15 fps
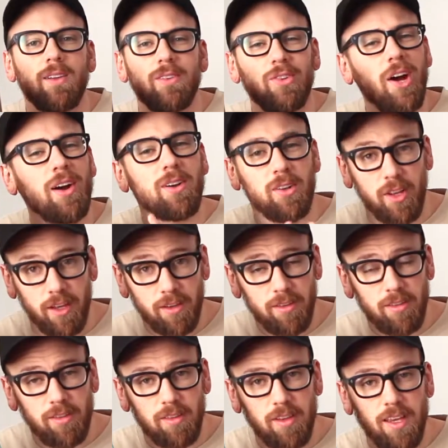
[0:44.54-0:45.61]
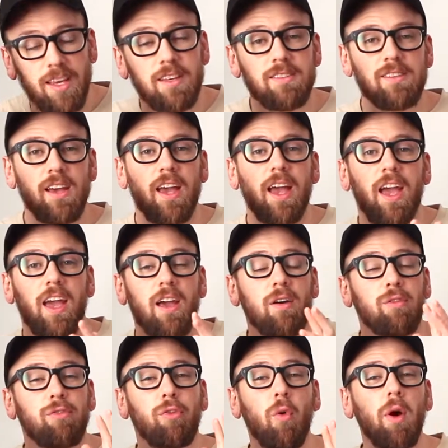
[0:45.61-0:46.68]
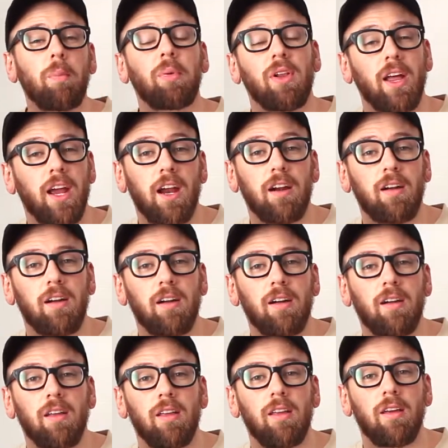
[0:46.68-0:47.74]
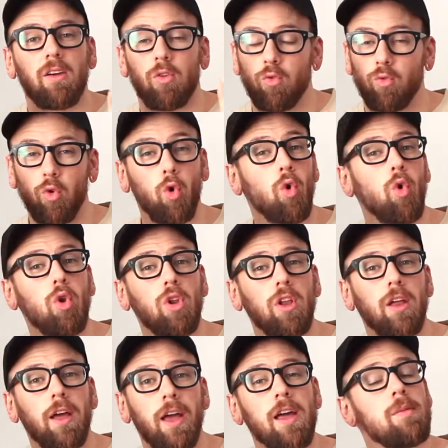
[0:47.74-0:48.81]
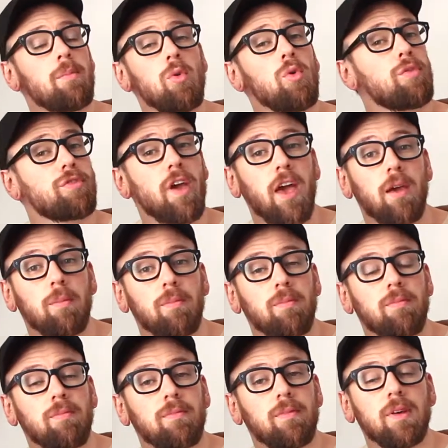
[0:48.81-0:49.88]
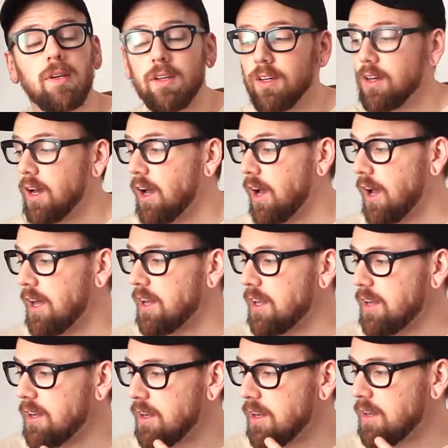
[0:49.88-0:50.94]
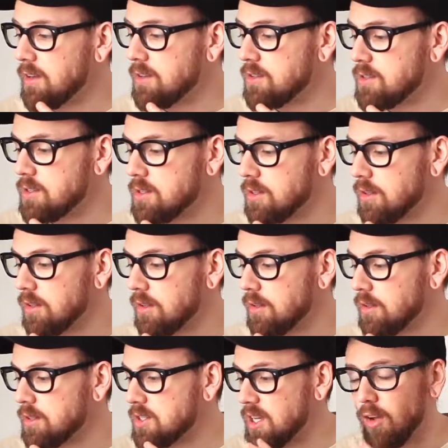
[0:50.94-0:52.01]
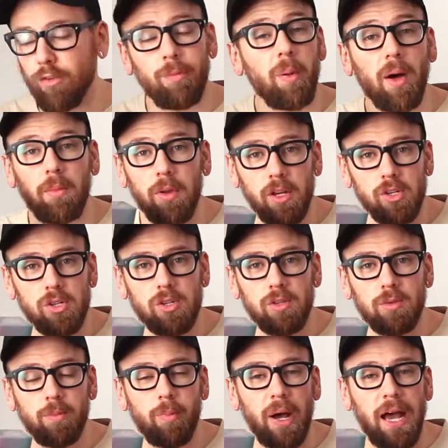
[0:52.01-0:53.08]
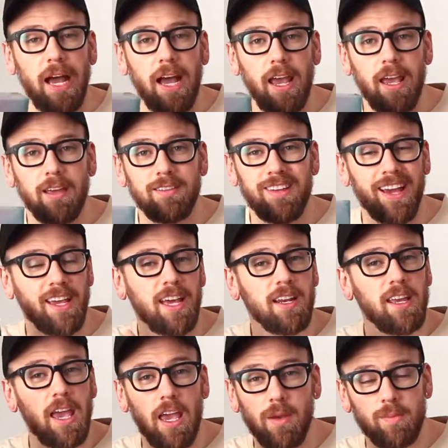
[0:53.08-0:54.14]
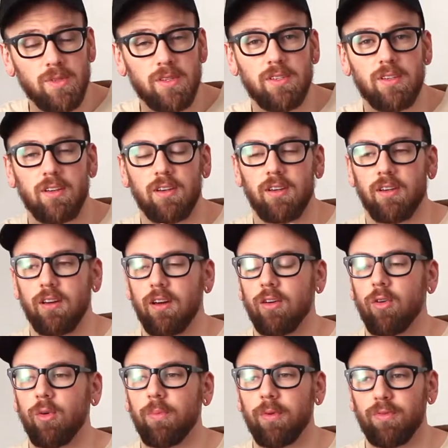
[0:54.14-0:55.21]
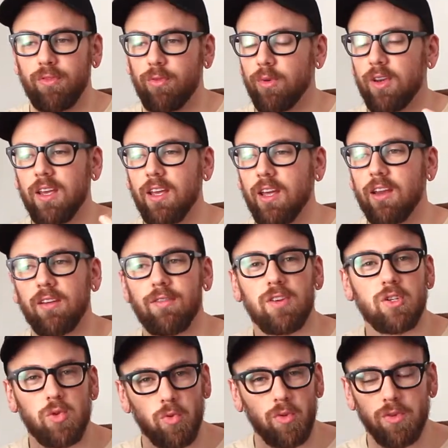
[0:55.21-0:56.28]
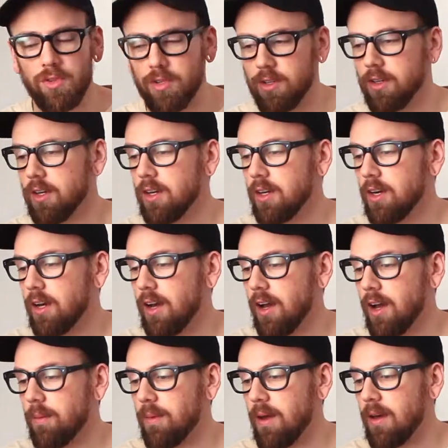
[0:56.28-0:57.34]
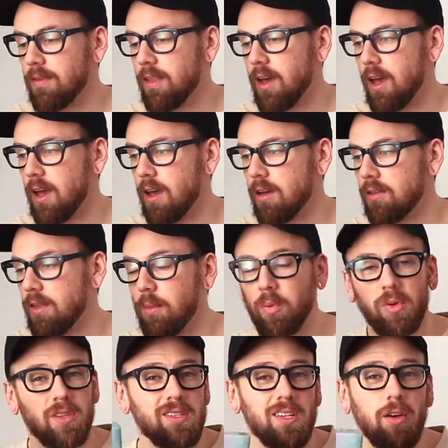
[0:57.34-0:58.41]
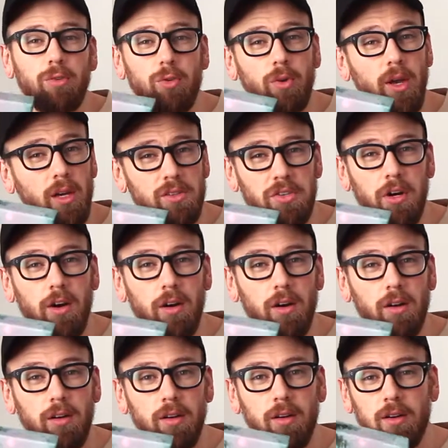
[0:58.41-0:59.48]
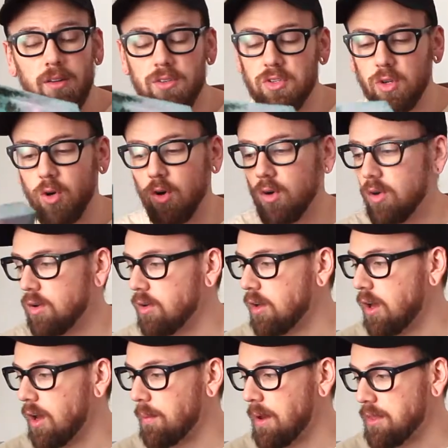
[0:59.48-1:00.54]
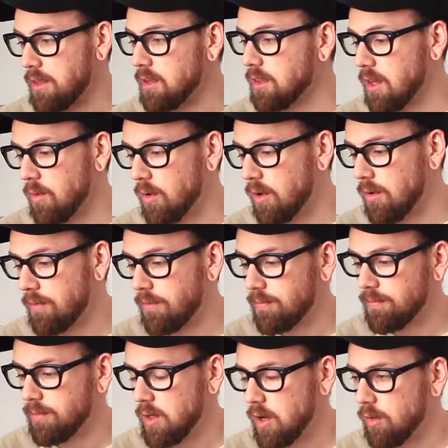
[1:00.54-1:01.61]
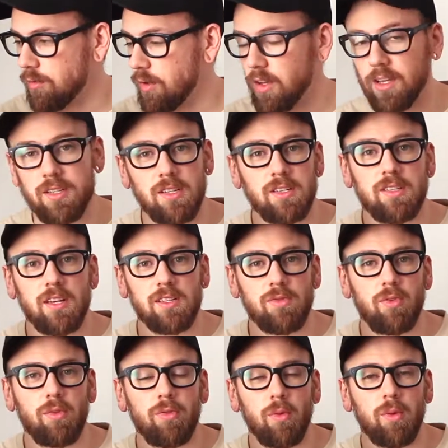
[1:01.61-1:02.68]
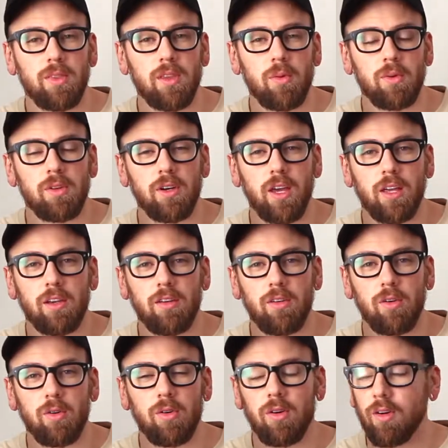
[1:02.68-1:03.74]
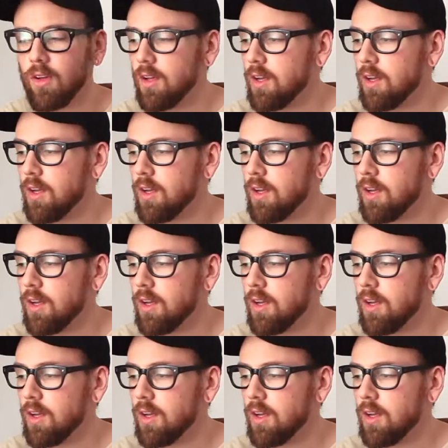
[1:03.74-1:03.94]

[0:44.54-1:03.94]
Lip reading: Ducklings is a 4-player roll and move game. And it is self-published by Deckhead Games. It's a group of 3 individuals. And they put this out through Kickstarter. So I think they were, fairly successful for what they were looking to do.